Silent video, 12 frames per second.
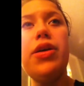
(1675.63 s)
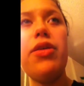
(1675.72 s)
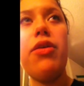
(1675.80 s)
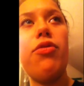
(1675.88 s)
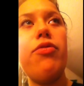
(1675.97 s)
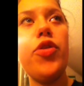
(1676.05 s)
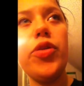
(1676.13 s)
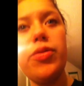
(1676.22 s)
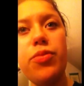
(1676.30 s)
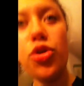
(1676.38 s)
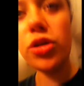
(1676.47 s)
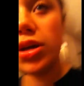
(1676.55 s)
hungover in
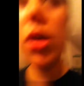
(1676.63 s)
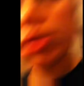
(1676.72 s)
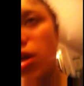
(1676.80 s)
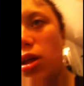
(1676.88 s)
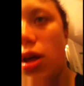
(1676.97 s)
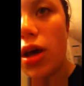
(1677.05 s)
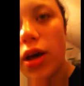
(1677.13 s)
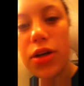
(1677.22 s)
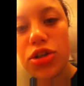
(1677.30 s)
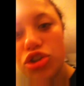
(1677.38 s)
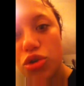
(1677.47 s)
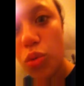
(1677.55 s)
the morning,
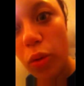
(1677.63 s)
I should